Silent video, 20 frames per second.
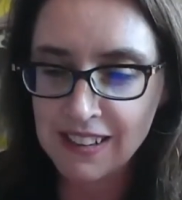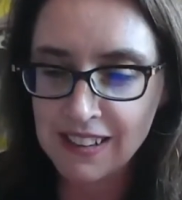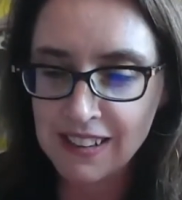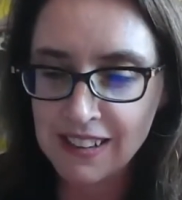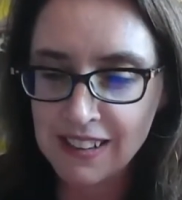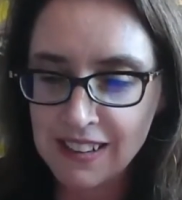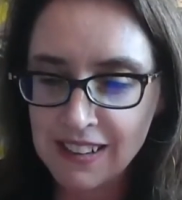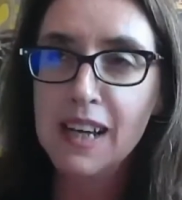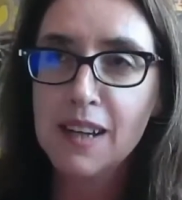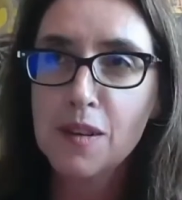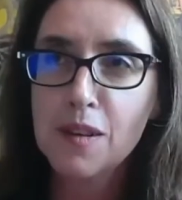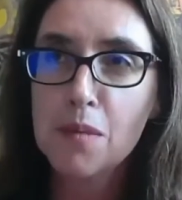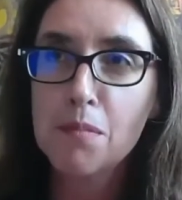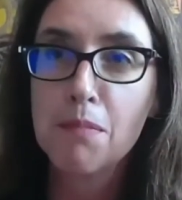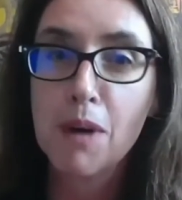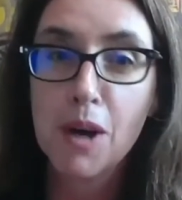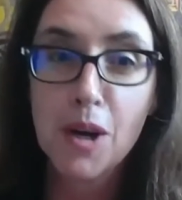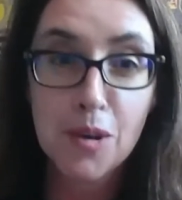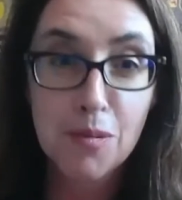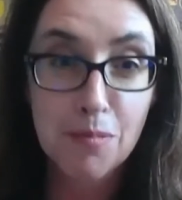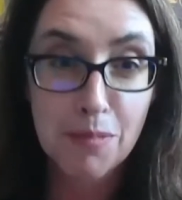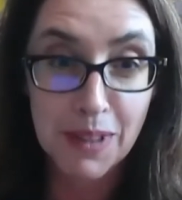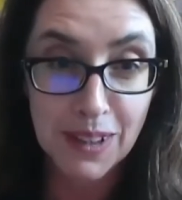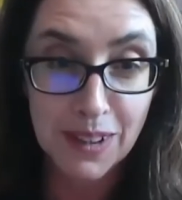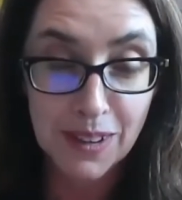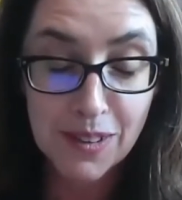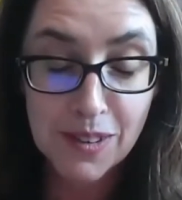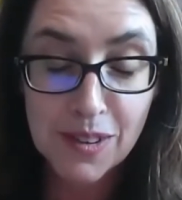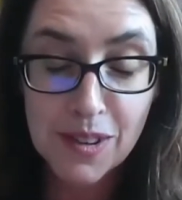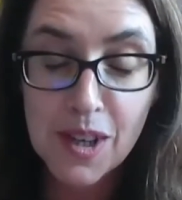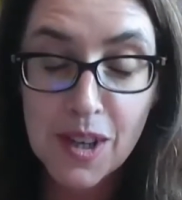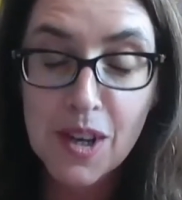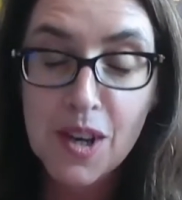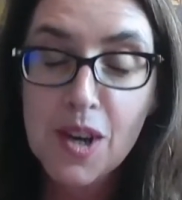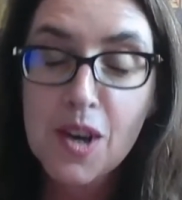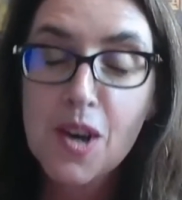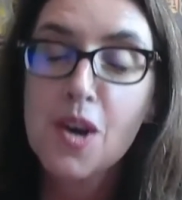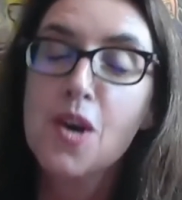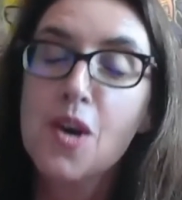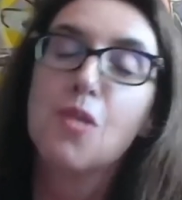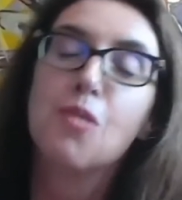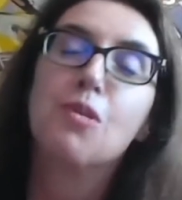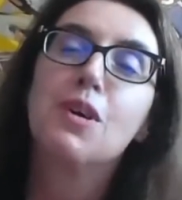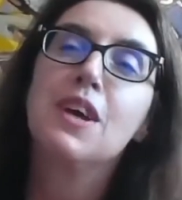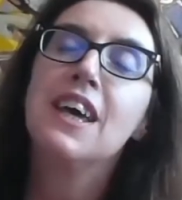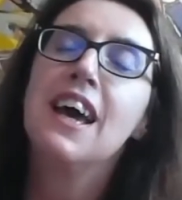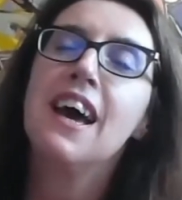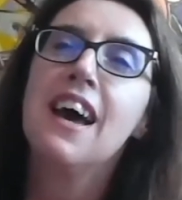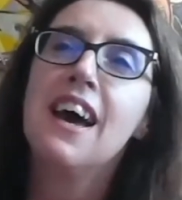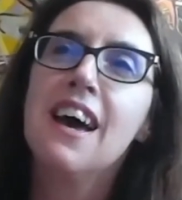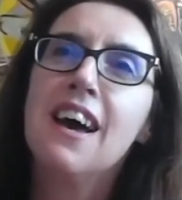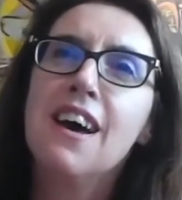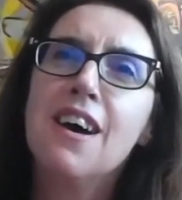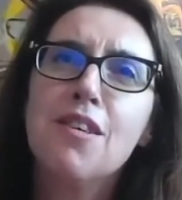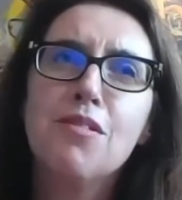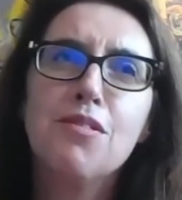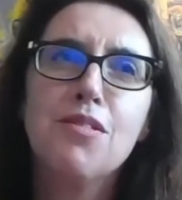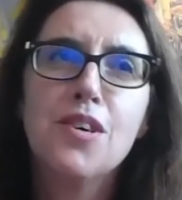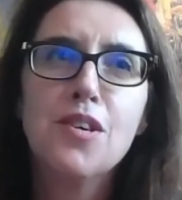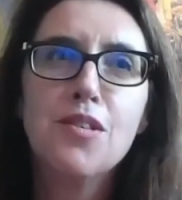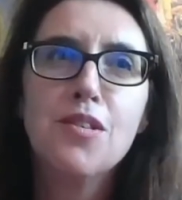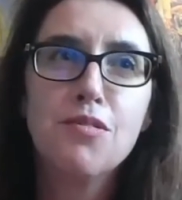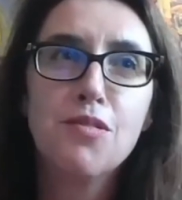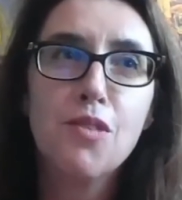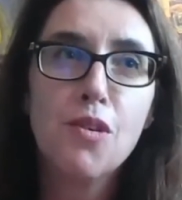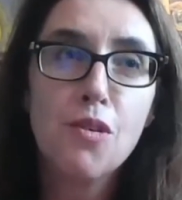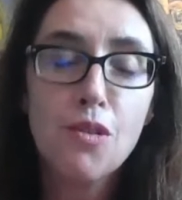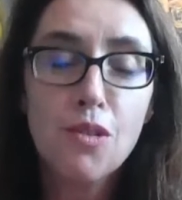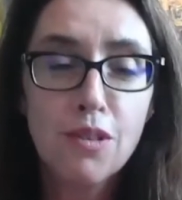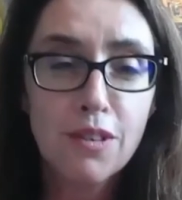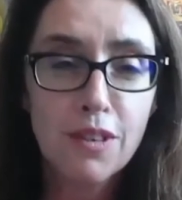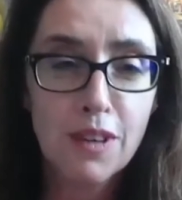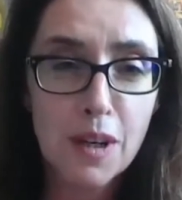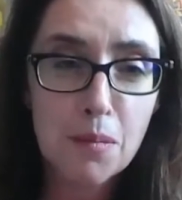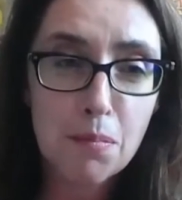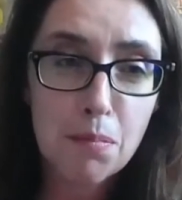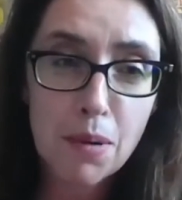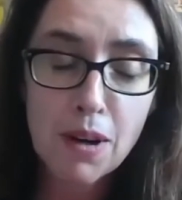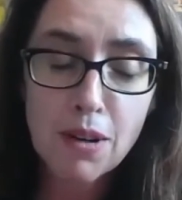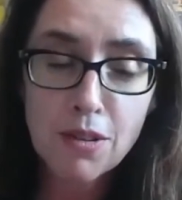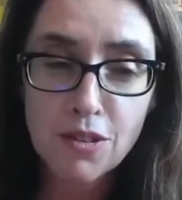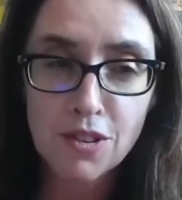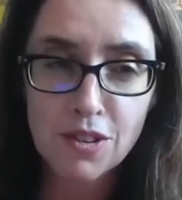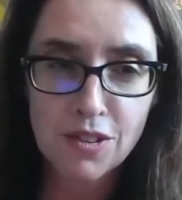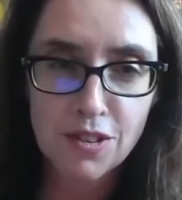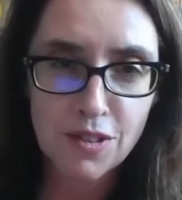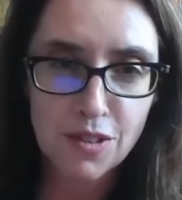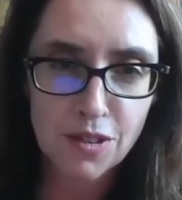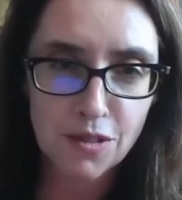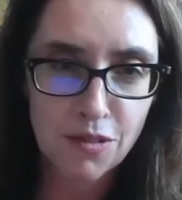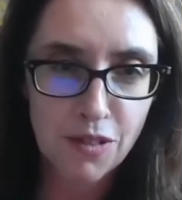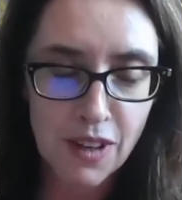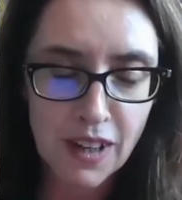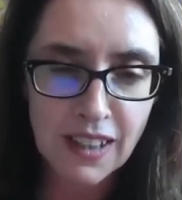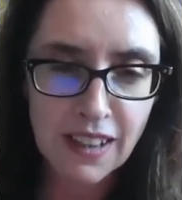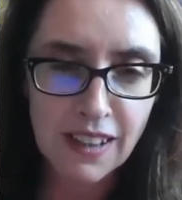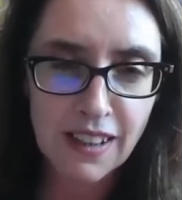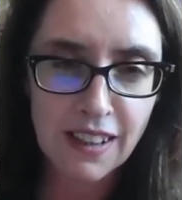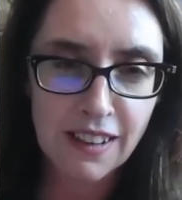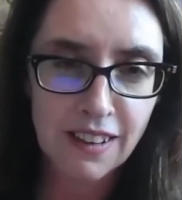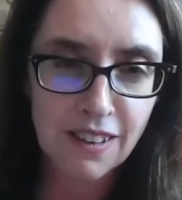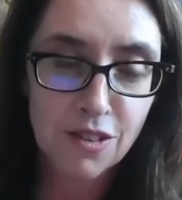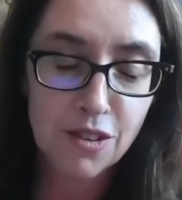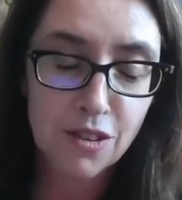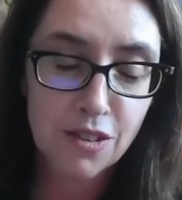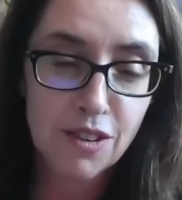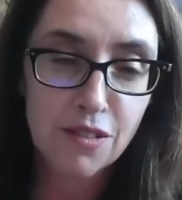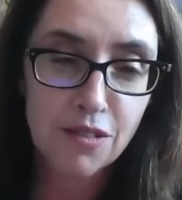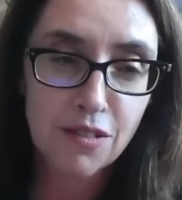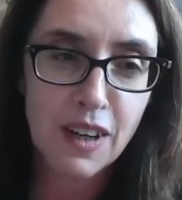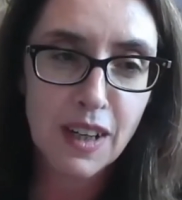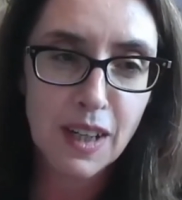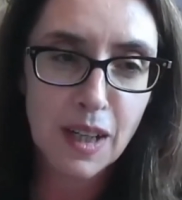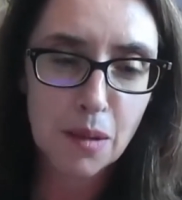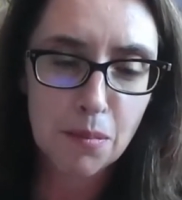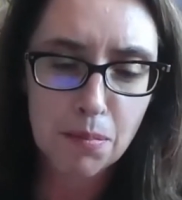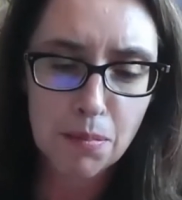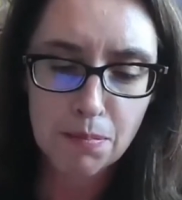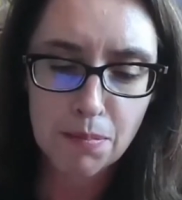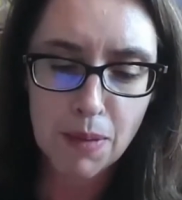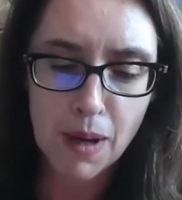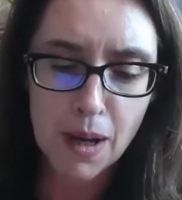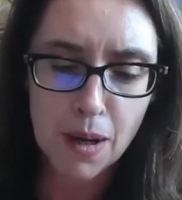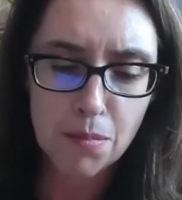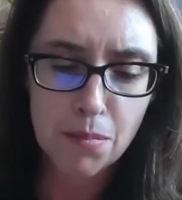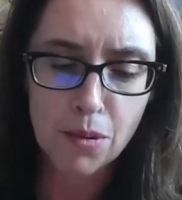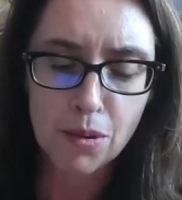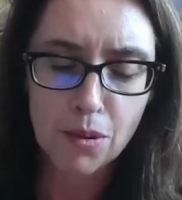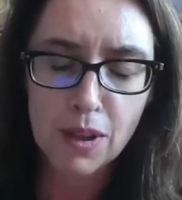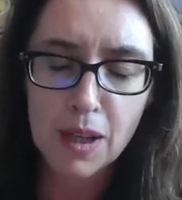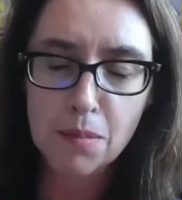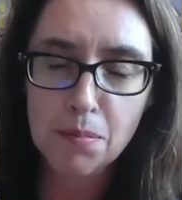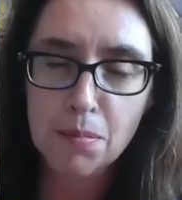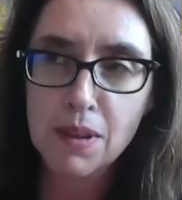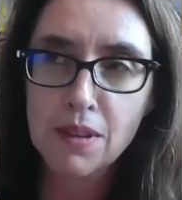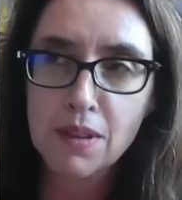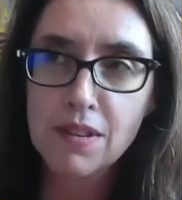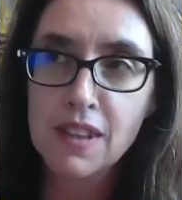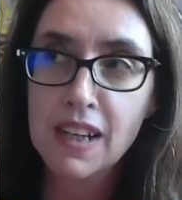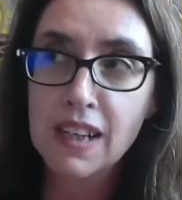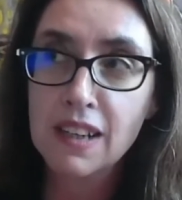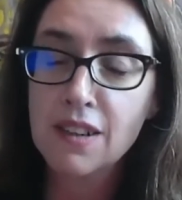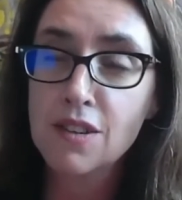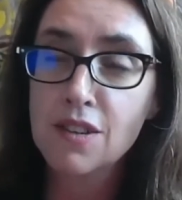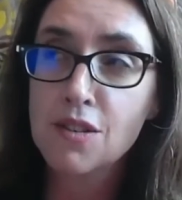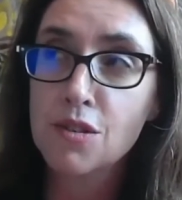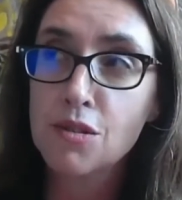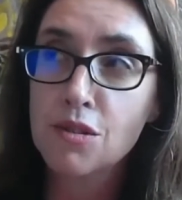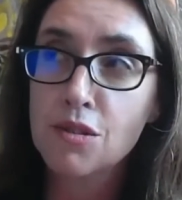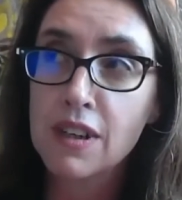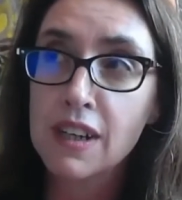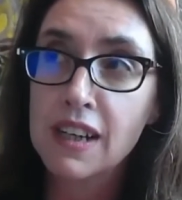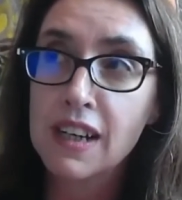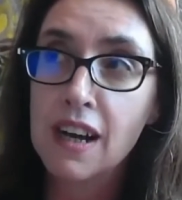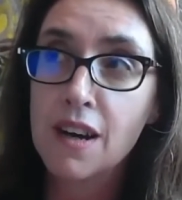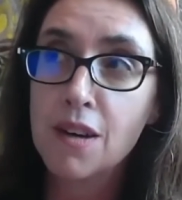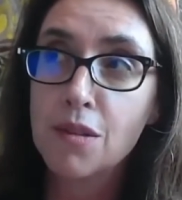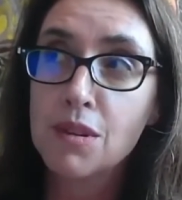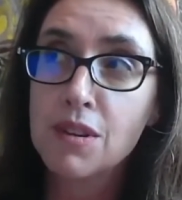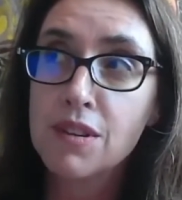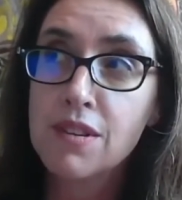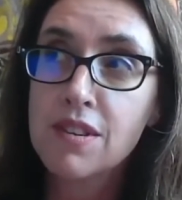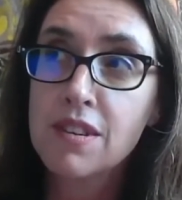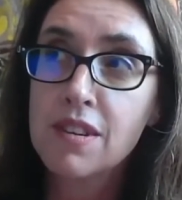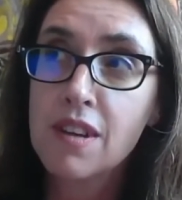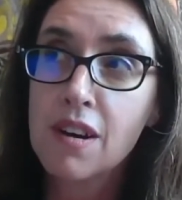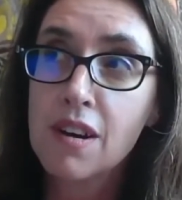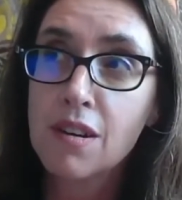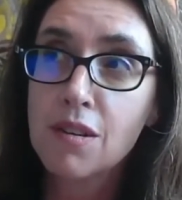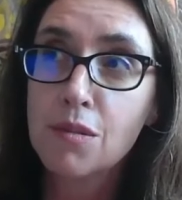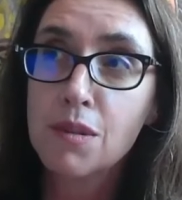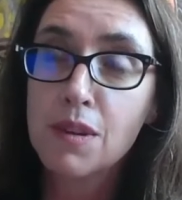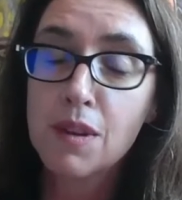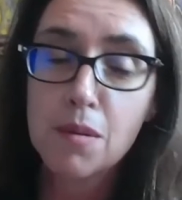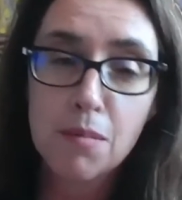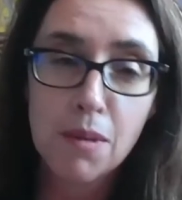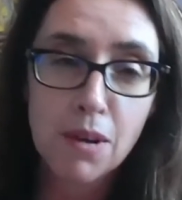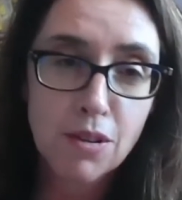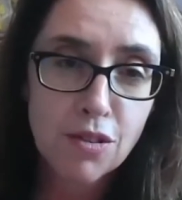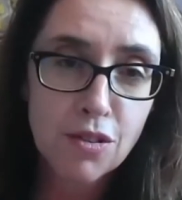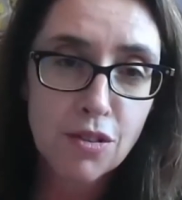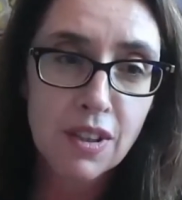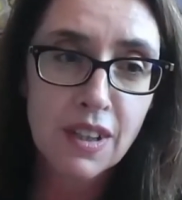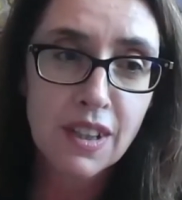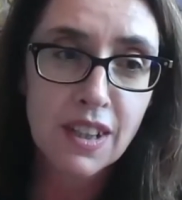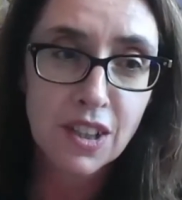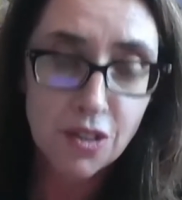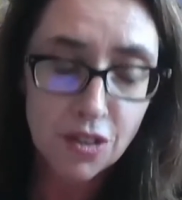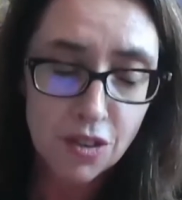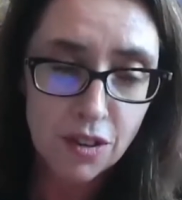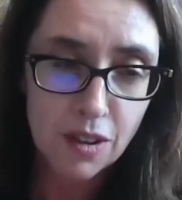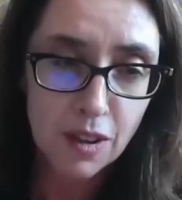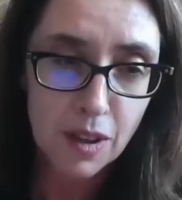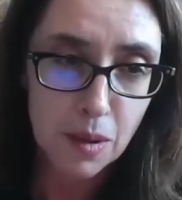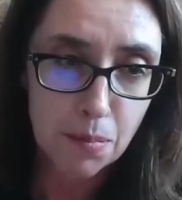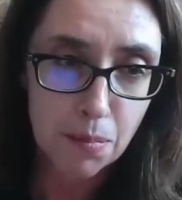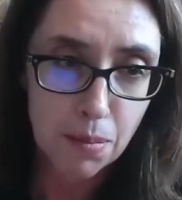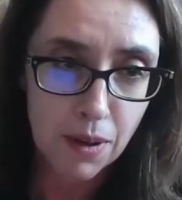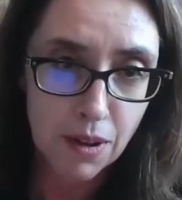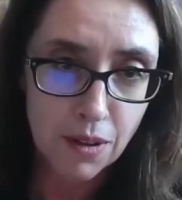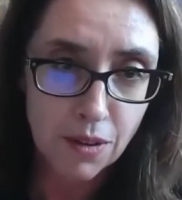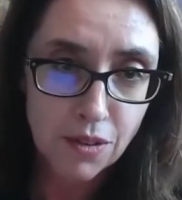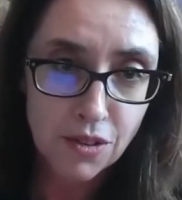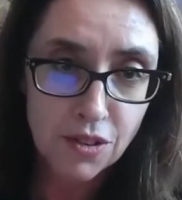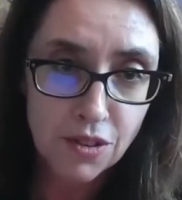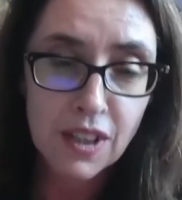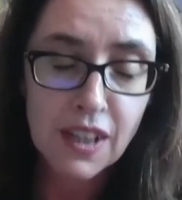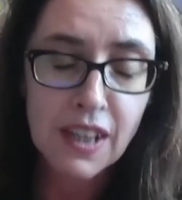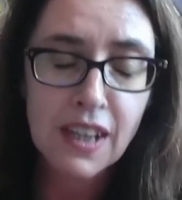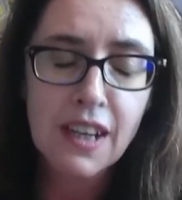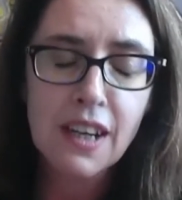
because at the moment we have 4 approaches to defining borderline personality disorder, and I will start with the most traditional approach,